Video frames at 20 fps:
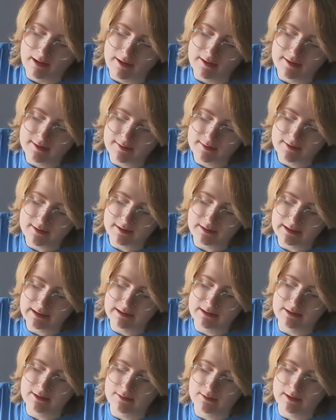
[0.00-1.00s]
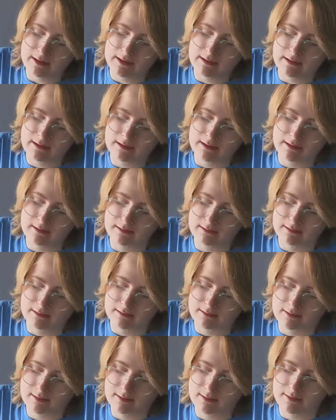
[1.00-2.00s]
Are you supposed to, like, do anything
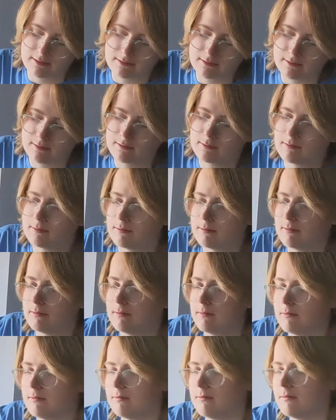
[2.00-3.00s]
to